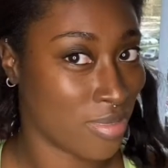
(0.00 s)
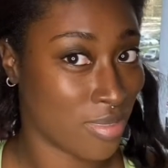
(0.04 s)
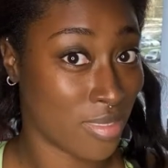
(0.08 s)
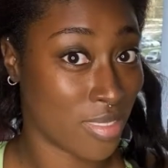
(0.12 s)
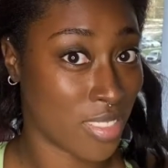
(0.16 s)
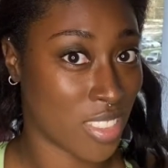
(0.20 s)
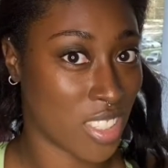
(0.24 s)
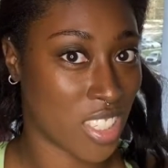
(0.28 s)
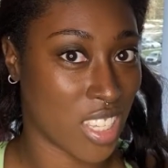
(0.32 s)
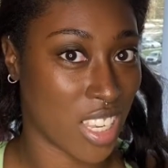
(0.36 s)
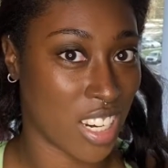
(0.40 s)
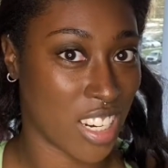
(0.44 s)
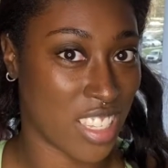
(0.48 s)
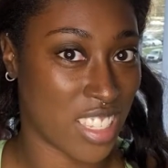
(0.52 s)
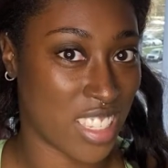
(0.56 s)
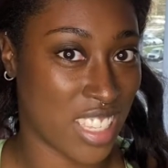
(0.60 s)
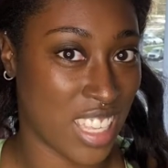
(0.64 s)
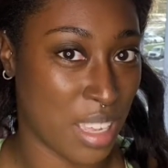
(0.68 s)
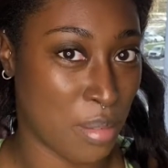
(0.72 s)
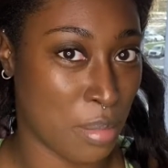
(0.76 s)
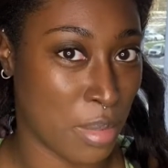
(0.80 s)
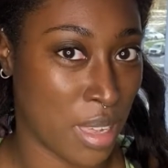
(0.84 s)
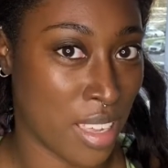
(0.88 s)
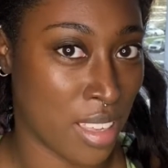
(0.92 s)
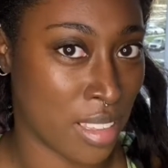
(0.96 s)
is going to
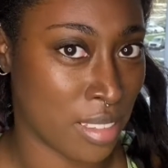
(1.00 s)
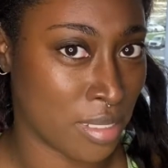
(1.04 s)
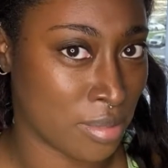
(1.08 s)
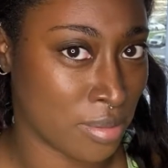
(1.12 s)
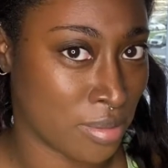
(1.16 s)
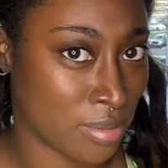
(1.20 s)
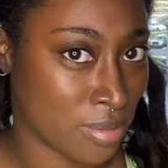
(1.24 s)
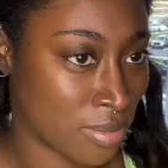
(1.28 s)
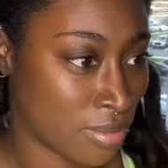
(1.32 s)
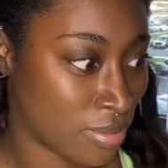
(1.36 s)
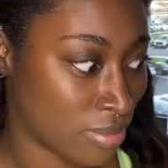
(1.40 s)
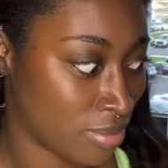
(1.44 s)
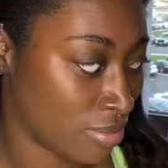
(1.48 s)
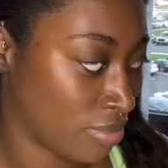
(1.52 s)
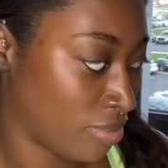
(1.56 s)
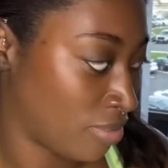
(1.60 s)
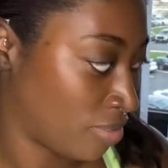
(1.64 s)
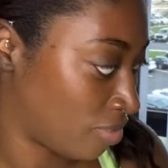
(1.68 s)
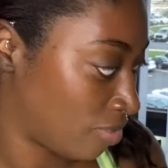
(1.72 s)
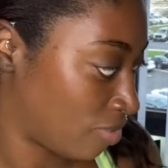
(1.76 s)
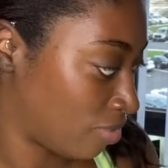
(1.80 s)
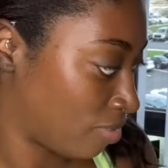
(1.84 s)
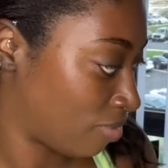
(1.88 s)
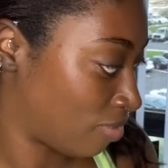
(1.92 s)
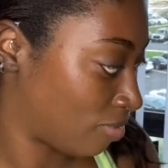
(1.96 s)
see me.
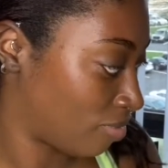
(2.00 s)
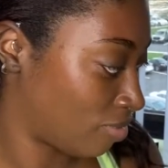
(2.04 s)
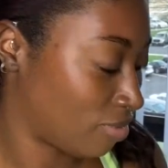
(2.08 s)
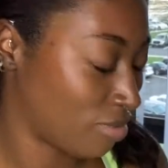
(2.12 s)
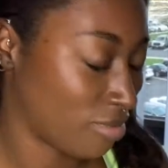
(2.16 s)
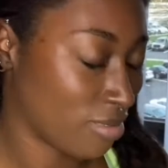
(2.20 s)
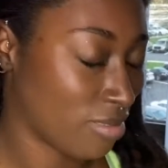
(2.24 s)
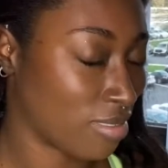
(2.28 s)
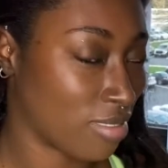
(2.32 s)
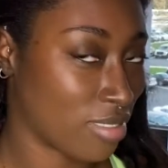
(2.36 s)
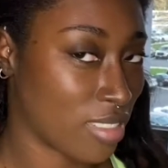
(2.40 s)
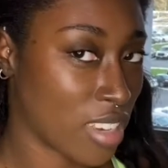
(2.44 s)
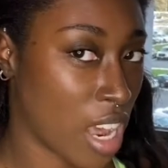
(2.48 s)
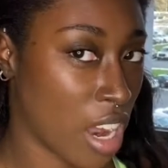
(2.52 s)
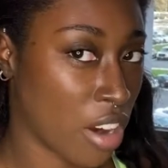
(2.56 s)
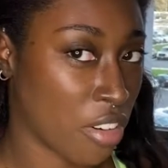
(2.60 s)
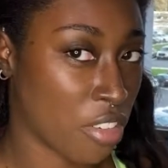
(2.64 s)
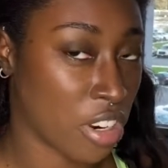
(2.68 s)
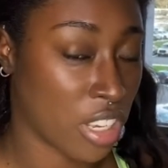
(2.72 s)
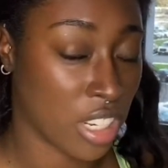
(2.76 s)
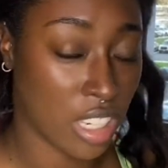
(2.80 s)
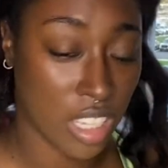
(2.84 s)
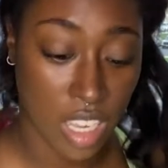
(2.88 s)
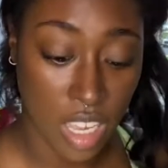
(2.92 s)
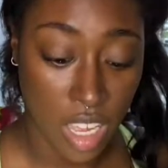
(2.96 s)
Not
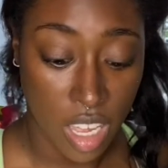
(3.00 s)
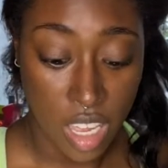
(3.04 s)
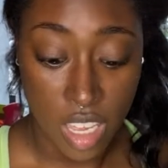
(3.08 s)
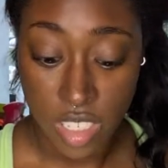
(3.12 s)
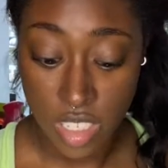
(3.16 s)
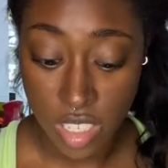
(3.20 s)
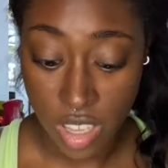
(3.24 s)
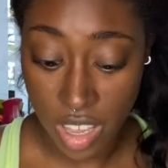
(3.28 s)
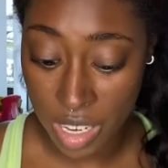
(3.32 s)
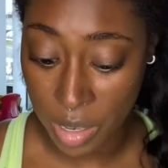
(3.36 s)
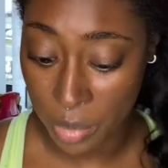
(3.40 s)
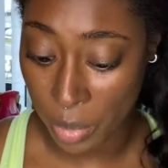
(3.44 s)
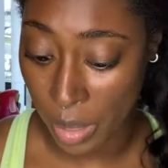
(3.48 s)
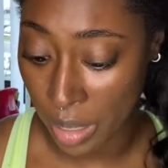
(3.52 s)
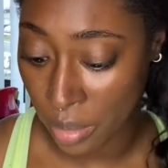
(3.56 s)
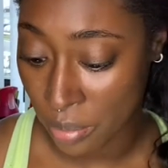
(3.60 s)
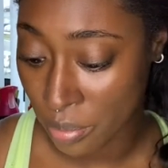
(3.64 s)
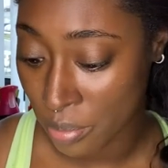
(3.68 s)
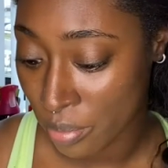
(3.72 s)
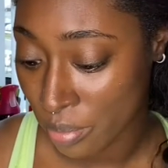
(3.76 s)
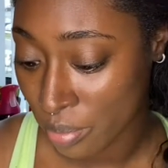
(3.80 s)
really. So anyway,